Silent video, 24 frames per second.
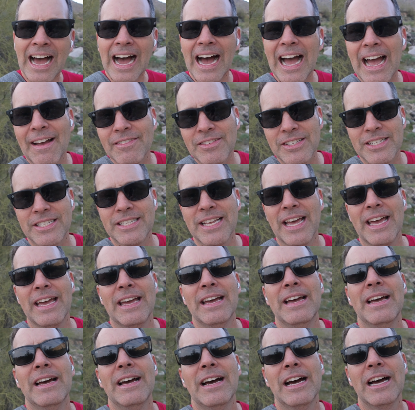I have to say,
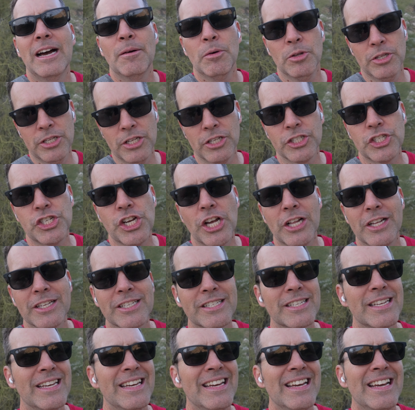I'm a little
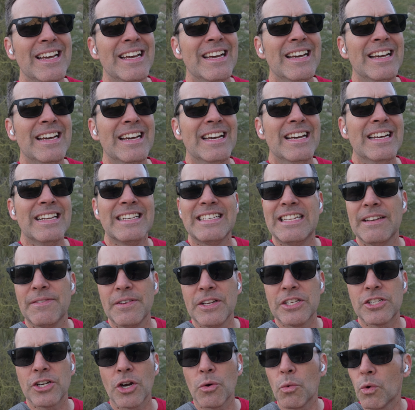jealous.
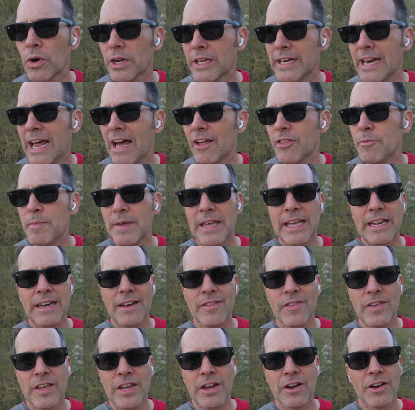Tiffany started working out at the beginning
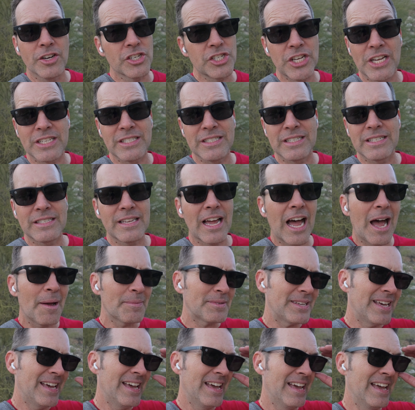of the year and she hasn't
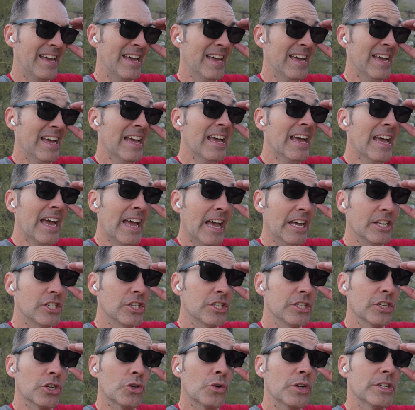stopped. And
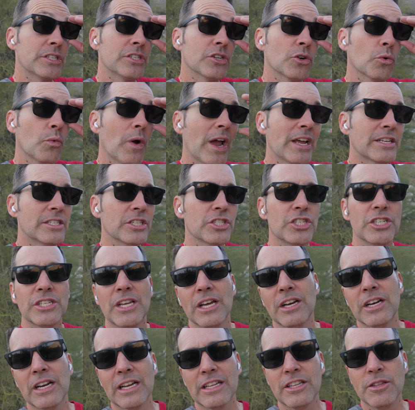she's increasing her weights, and she's
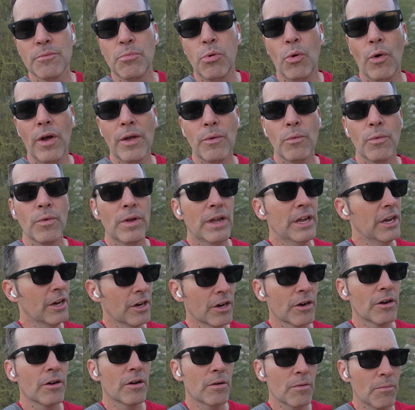gonna get to the point
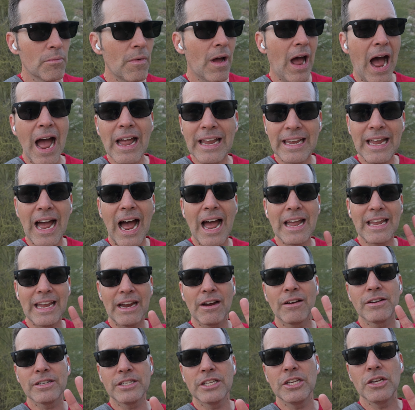here. I
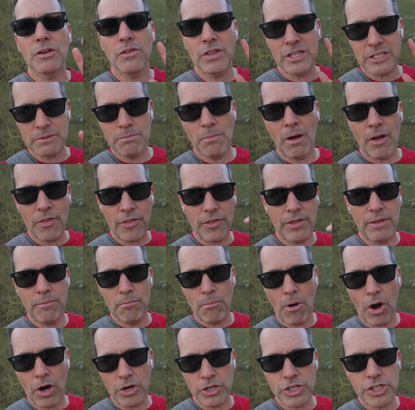guarantee you this month,
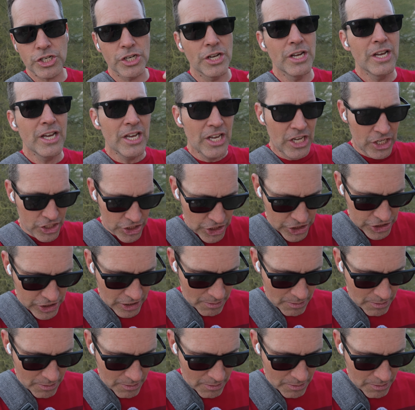March, she's